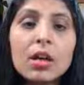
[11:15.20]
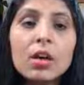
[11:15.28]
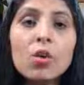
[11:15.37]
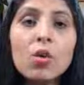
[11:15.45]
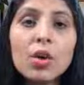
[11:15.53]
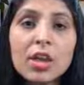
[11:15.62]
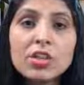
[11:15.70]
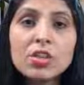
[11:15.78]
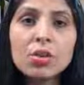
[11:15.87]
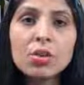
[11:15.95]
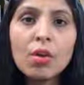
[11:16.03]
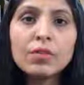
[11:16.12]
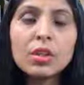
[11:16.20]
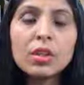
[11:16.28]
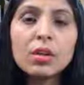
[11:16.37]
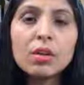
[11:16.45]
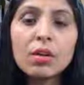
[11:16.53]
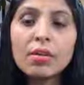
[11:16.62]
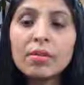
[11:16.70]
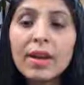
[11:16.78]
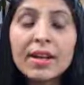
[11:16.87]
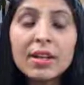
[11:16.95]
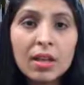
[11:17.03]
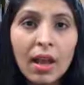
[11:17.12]
location of the
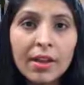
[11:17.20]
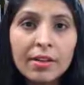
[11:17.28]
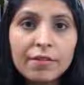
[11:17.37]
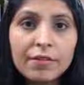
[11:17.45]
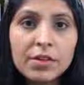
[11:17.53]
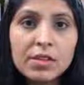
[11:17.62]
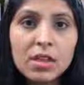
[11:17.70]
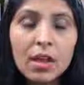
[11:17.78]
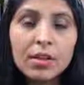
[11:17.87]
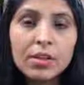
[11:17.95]
red line first,